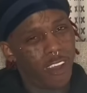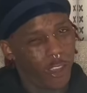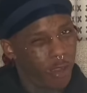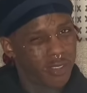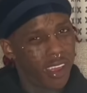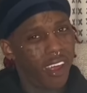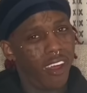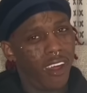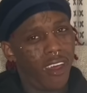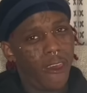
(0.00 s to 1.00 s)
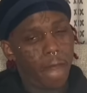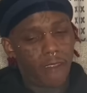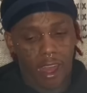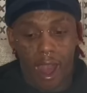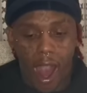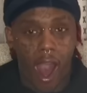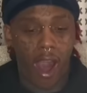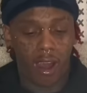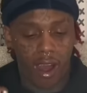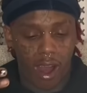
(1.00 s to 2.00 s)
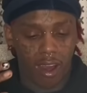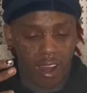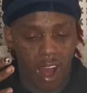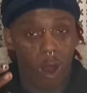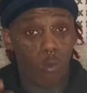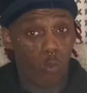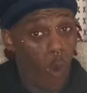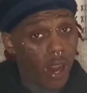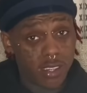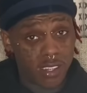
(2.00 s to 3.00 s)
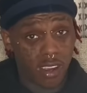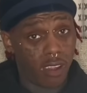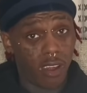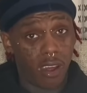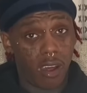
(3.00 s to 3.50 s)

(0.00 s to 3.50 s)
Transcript: You know what I'm saying? Yeah. Like I, I watched it.